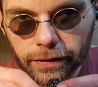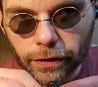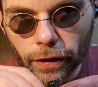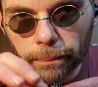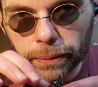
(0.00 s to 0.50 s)

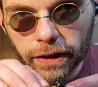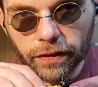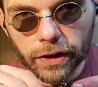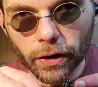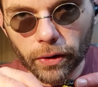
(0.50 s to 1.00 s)
So Big
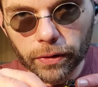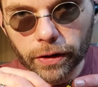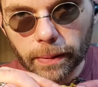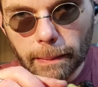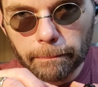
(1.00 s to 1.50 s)
Fig
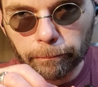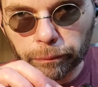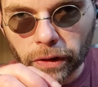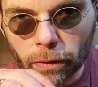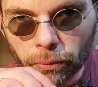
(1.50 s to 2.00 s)
Hulk,
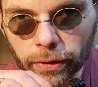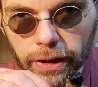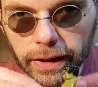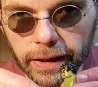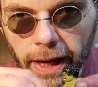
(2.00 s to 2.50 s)

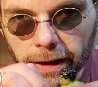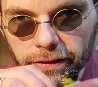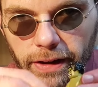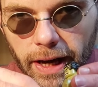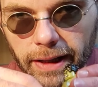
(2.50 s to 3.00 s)
really
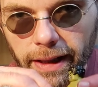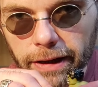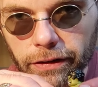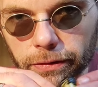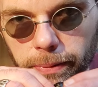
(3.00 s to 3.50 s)
nice. I
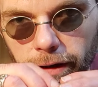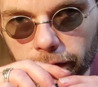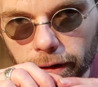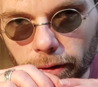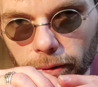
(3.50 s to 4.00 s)
like this Big
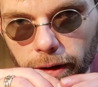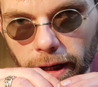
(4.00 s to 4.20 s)
Fig Hulk.